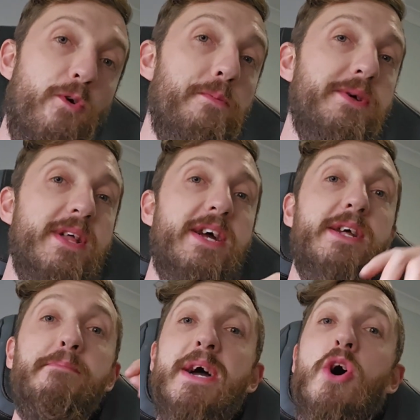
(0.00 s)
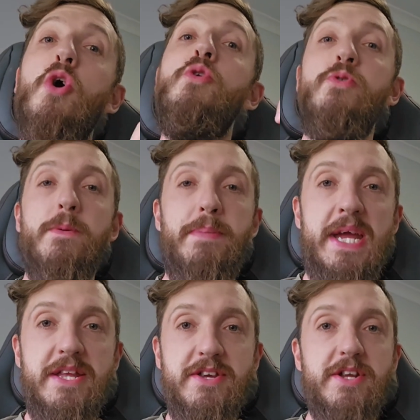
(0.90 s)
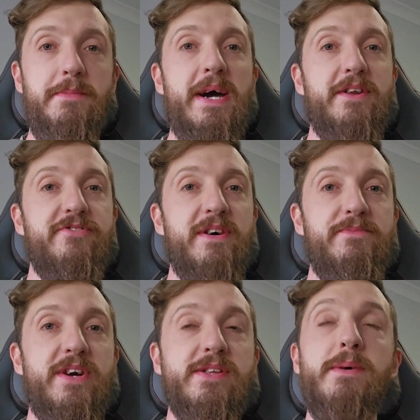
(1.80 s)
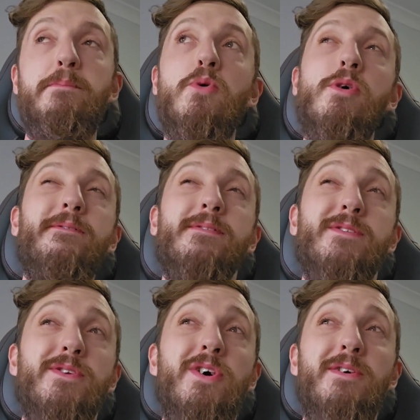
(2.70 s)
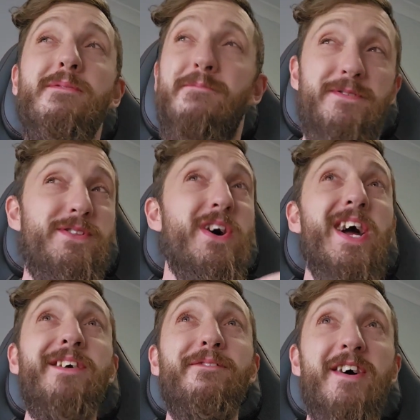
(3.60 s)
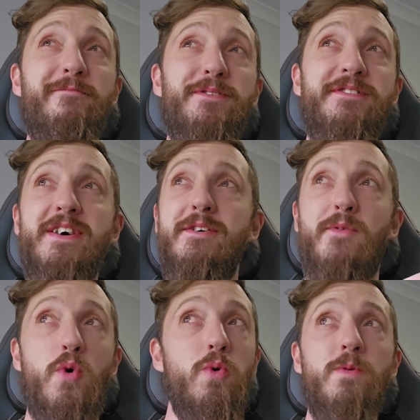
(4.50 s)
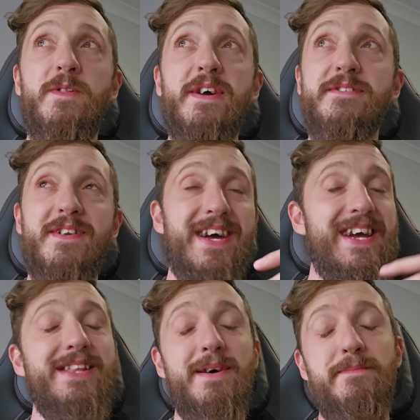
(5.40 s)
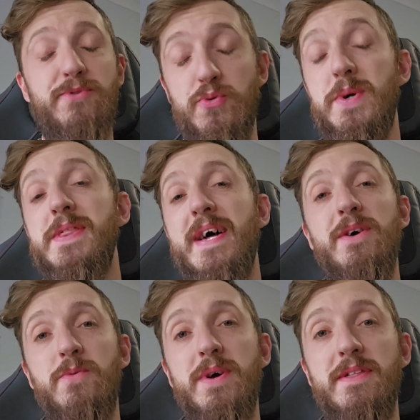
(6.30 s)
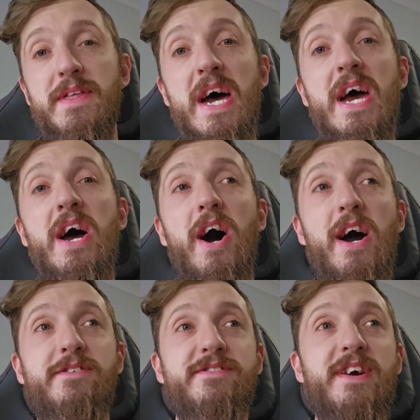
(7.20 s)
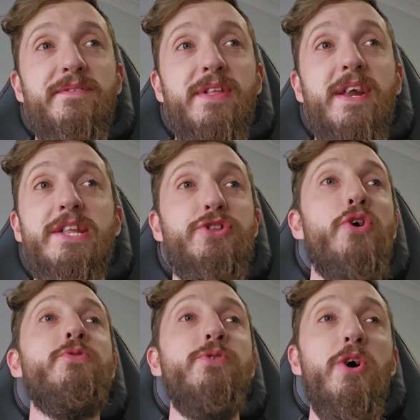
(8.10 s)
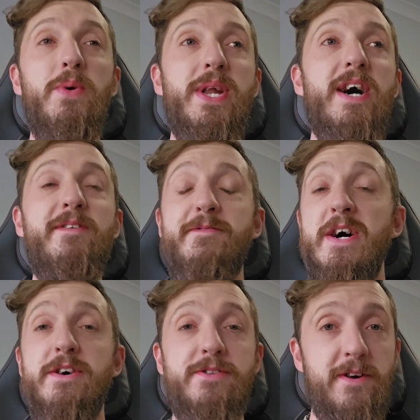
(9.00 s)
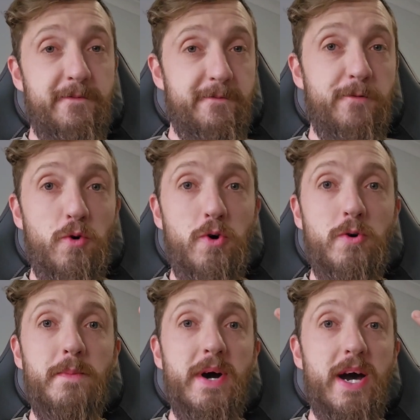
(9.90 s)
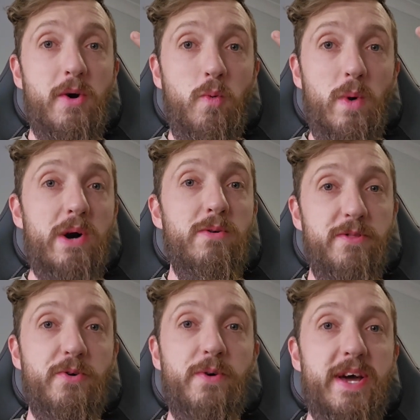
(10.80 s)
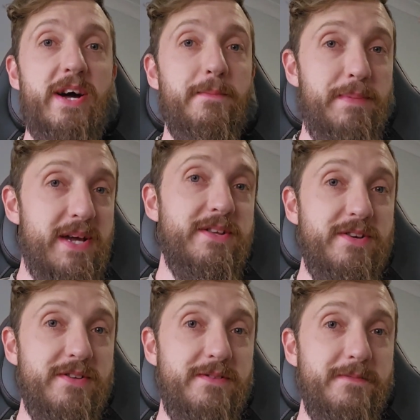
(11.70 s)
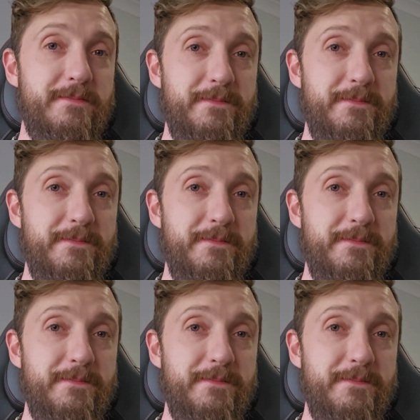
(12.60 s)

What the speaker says: formulating my own opinion about a subject. And more often than not, for 95% of all things that I end up doing that with, I discover that I don't know enough to form a well thought out opinion.